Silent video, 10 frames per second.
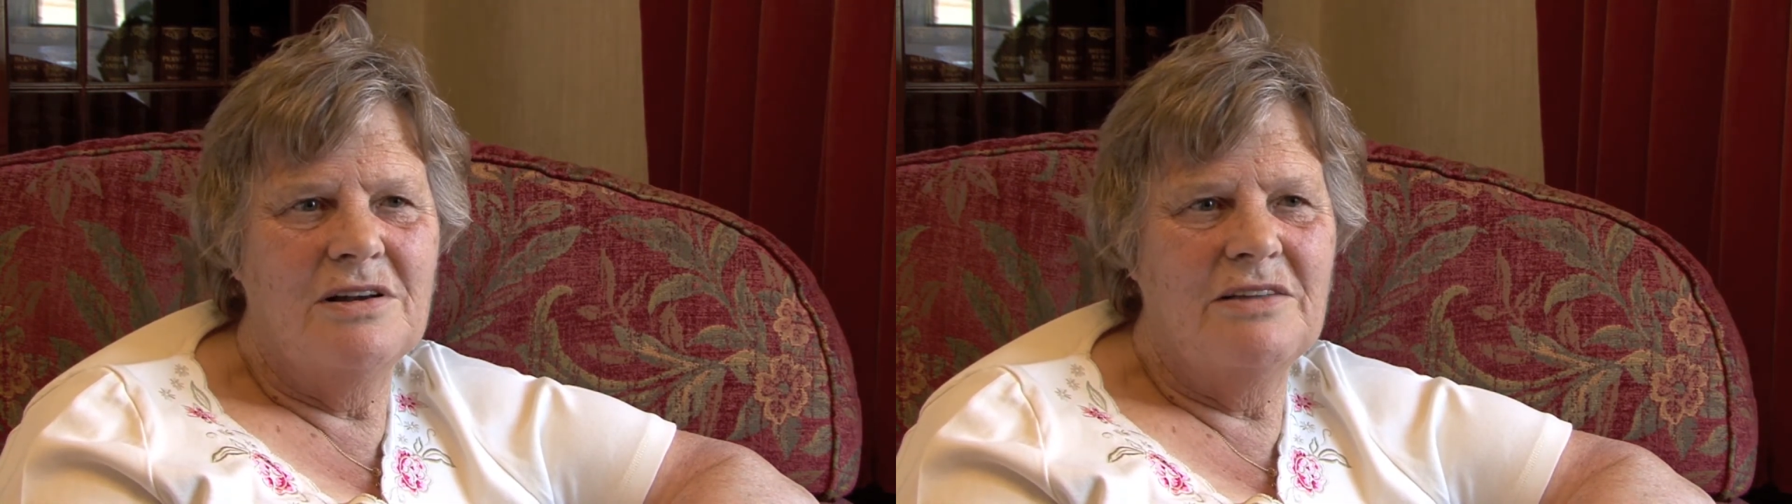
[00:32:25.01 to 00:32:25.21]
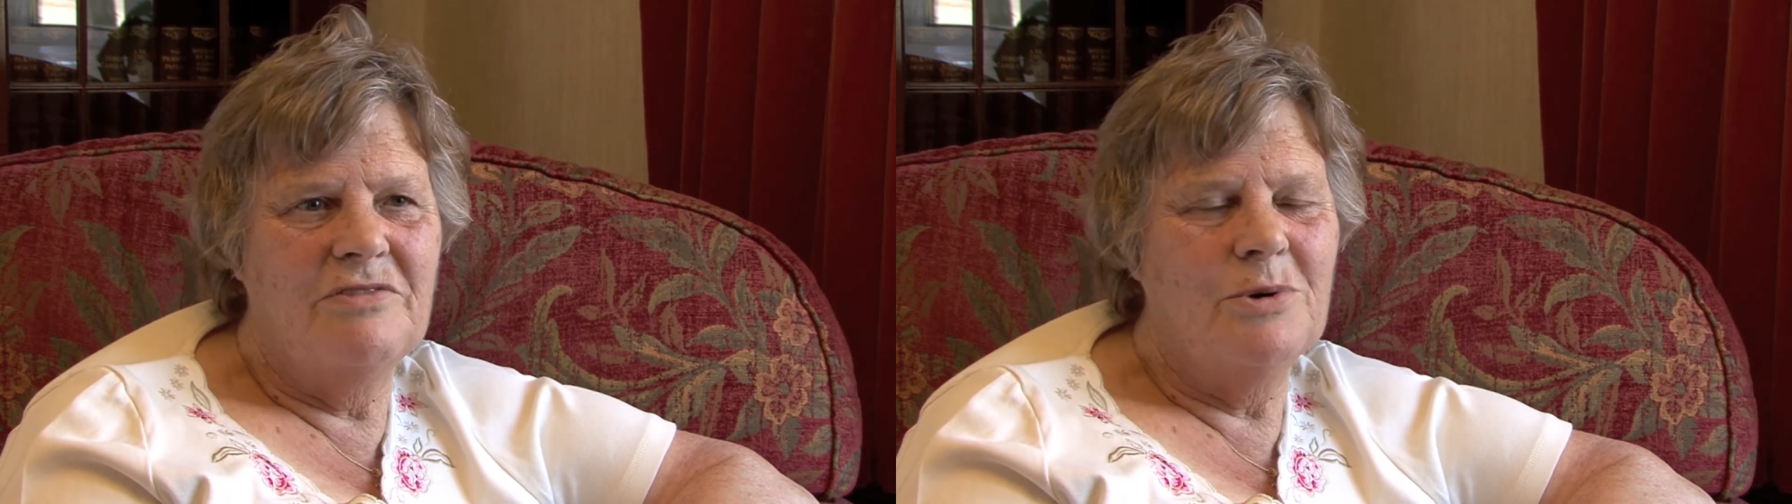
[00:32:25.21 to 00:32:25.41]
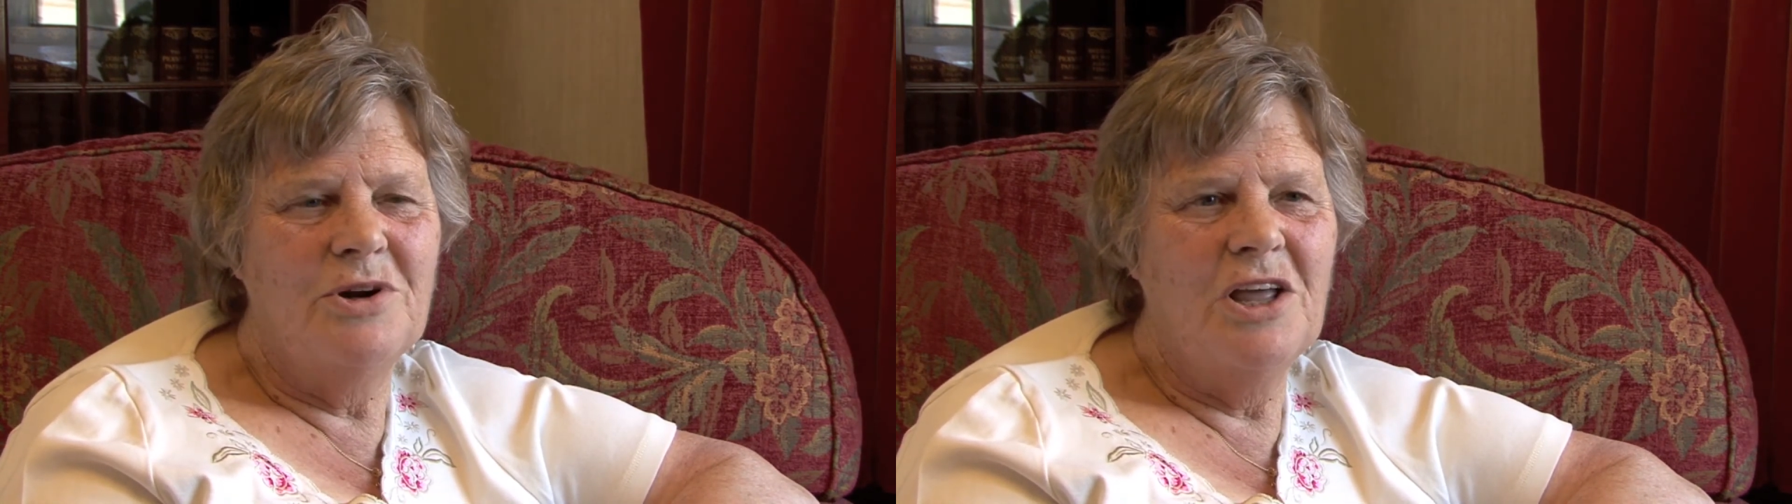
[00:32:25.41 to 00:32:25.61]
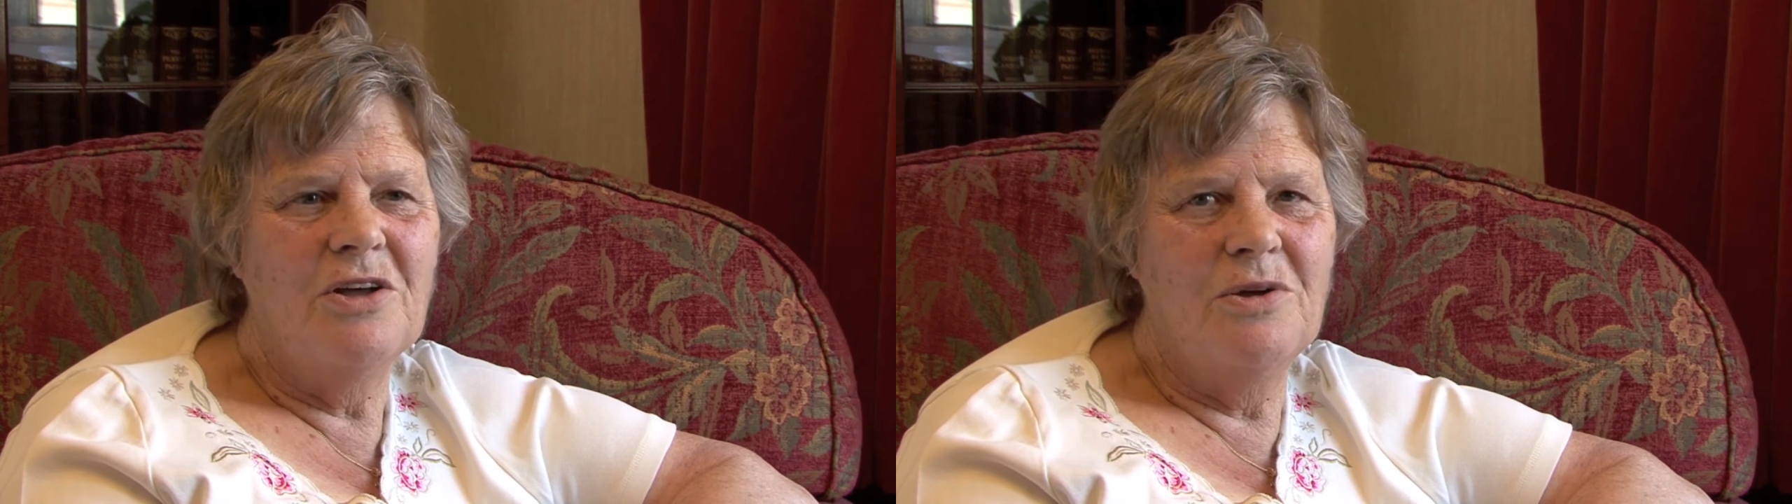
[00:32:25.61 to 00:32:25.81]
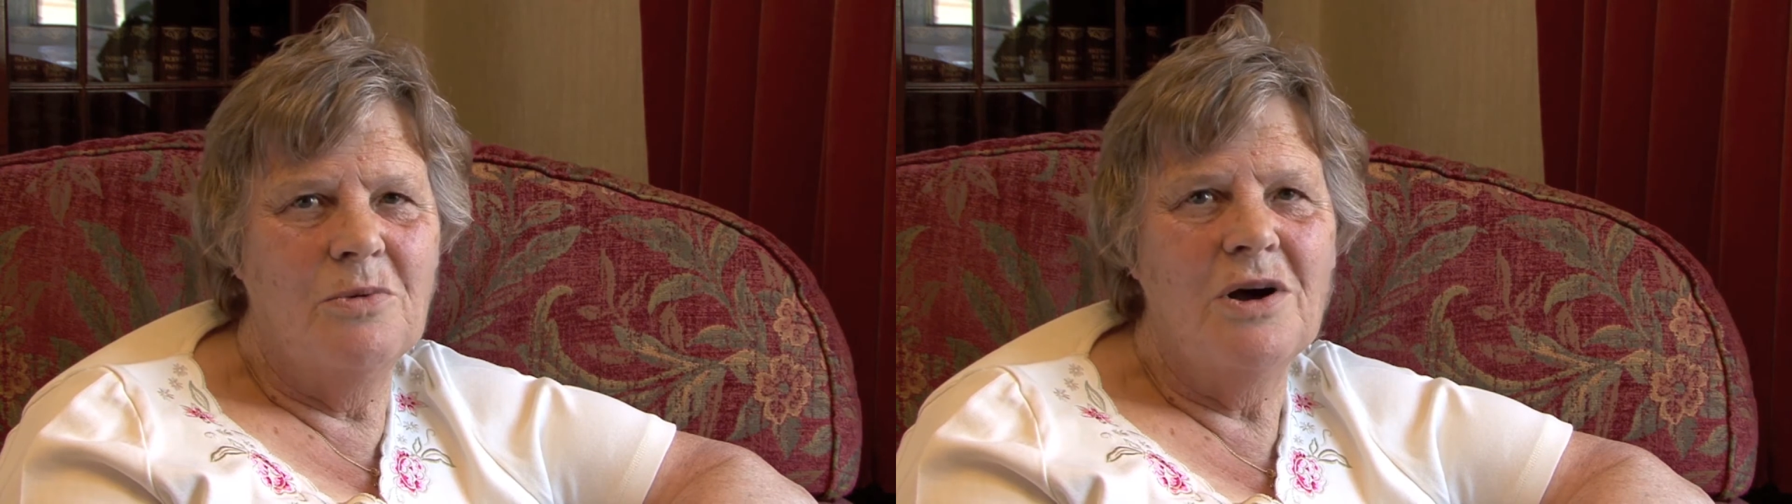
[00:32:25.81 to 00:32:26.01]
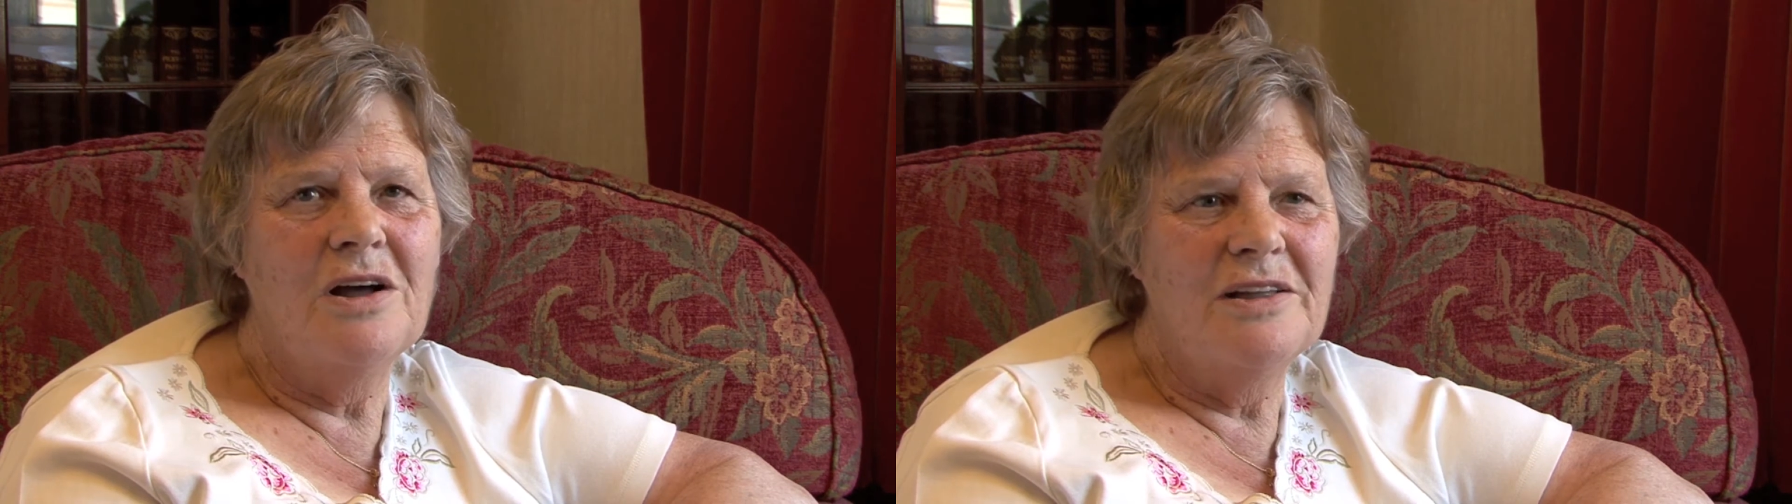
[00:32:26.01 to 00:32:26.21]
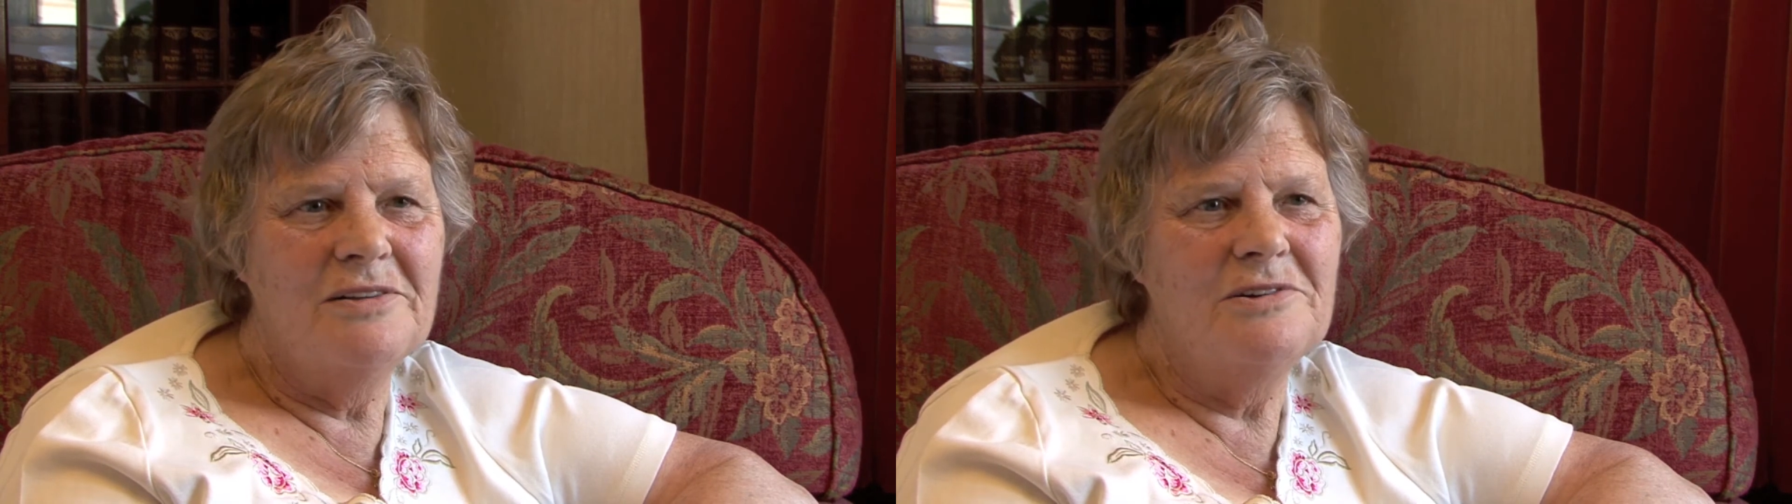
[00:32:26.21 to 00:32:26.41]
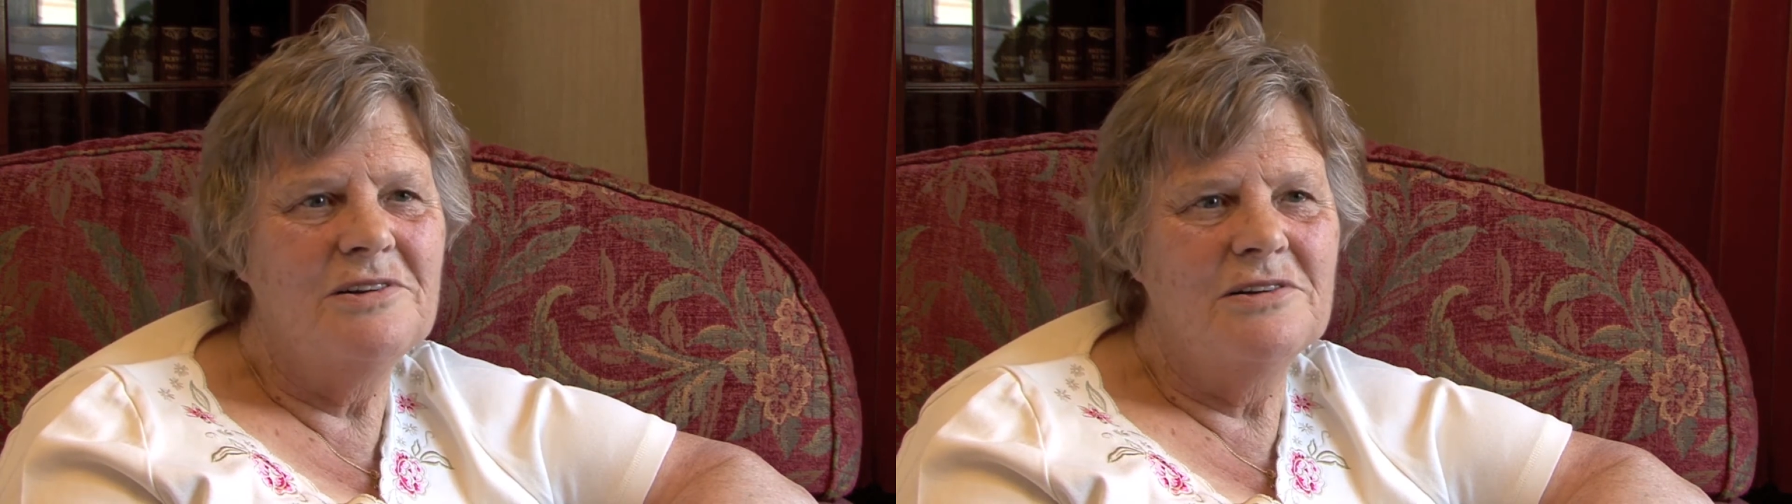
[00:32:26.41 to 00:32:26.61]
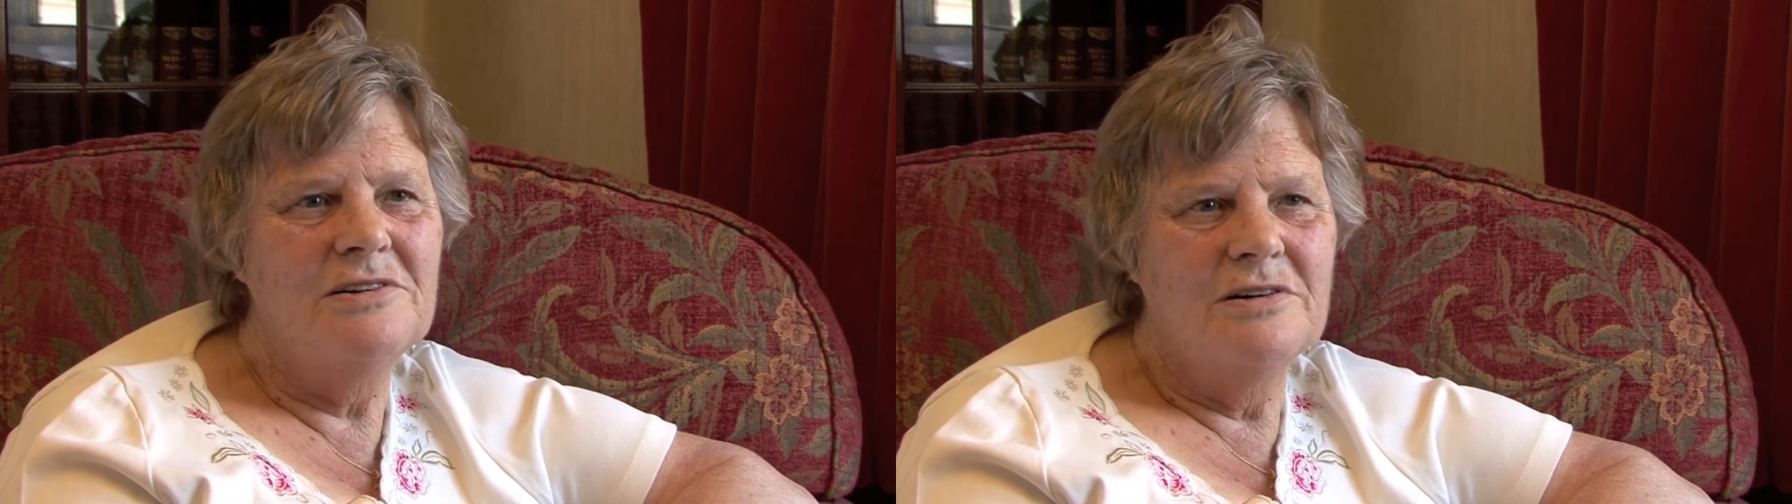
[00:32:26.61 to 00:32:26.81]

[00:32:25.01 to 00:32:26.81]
everybody going wild,